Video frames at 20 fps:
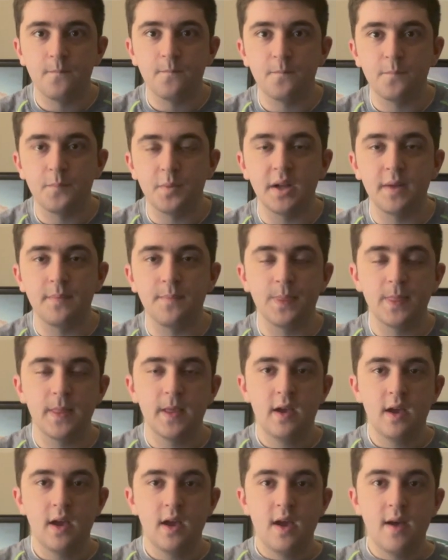But,
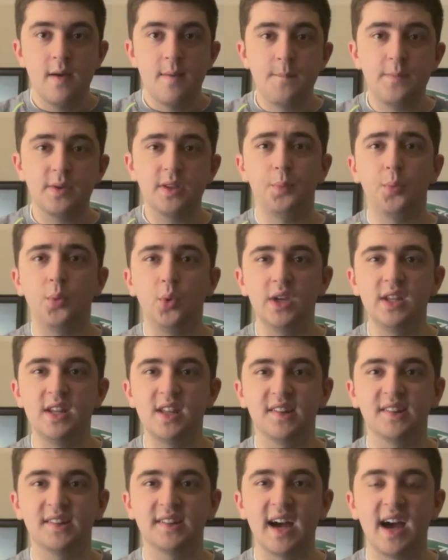but the point
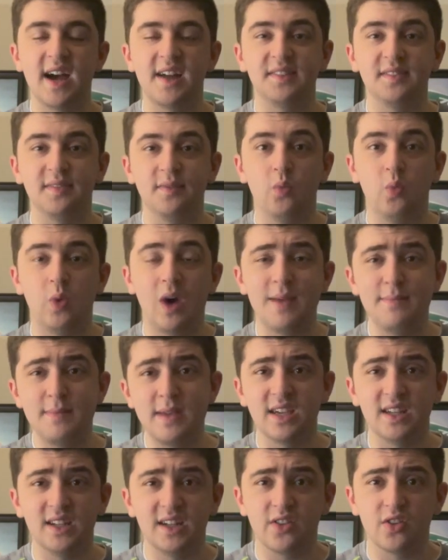is, guys, why
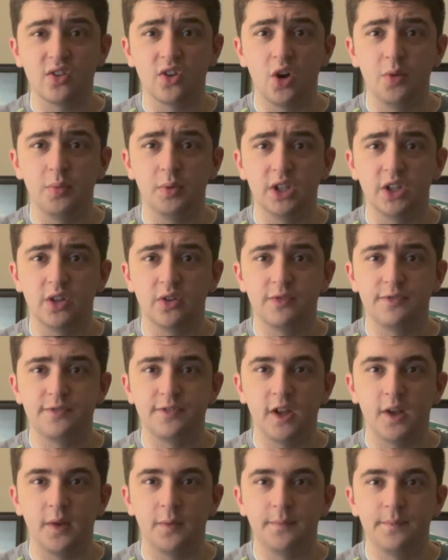make another Home Alone
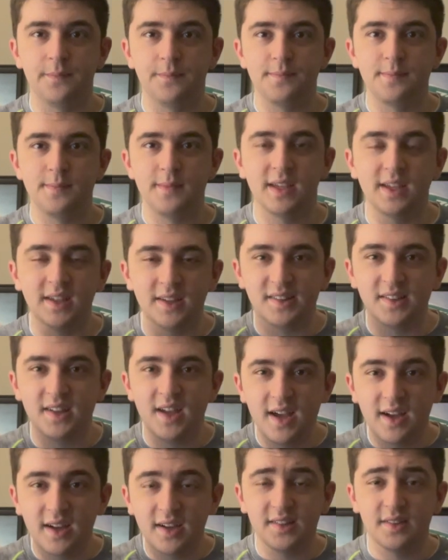film? Because
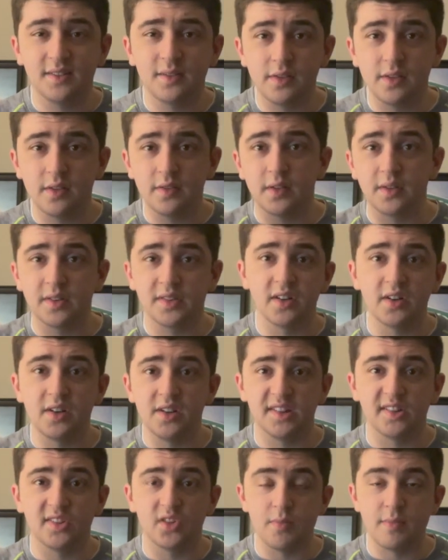because there's already
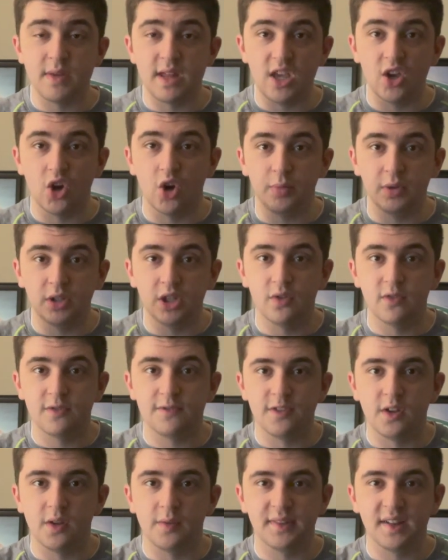so many Home Alone
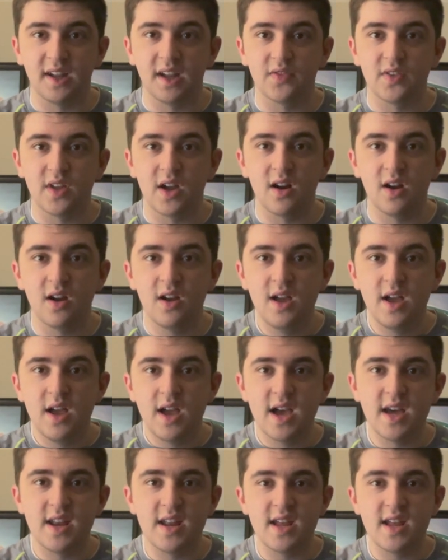films out there and